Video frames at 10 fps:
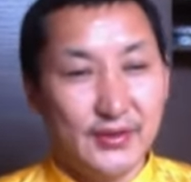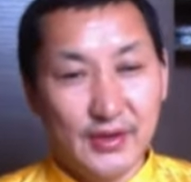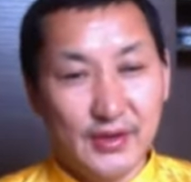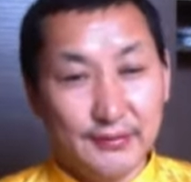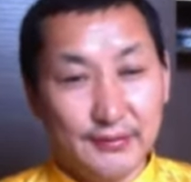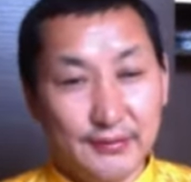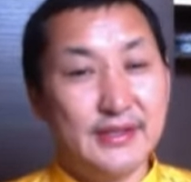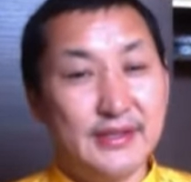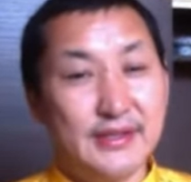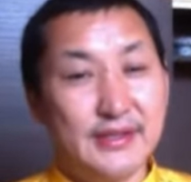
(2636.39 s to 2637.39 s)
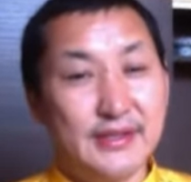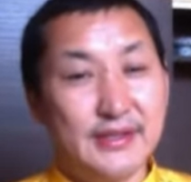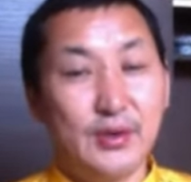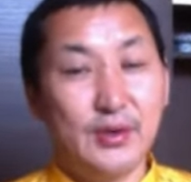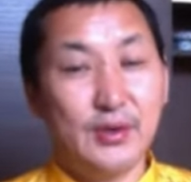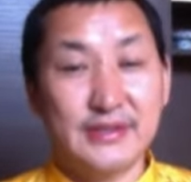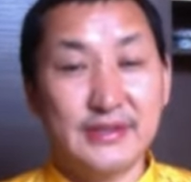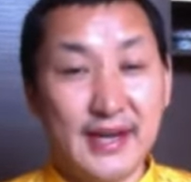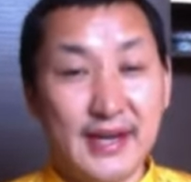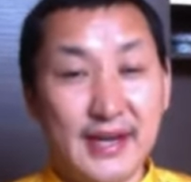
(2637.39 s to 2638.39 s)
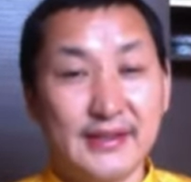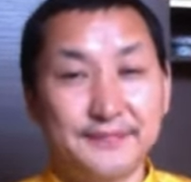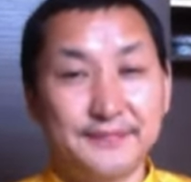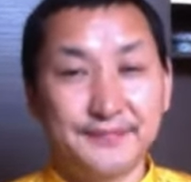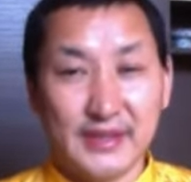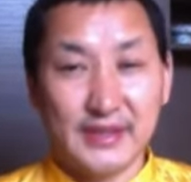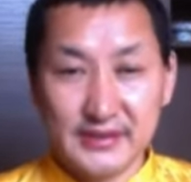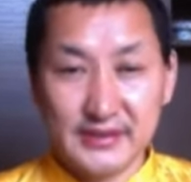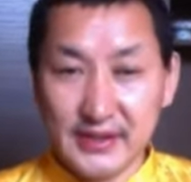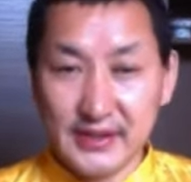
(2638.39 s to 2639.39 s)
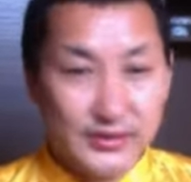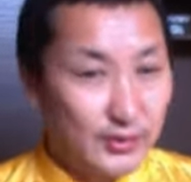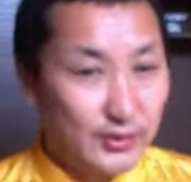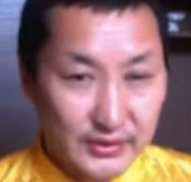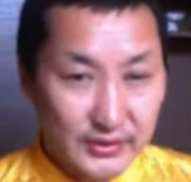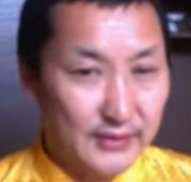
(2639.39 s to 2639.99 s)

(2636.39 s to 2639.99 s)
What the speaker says: No, everybody is going to die. There's no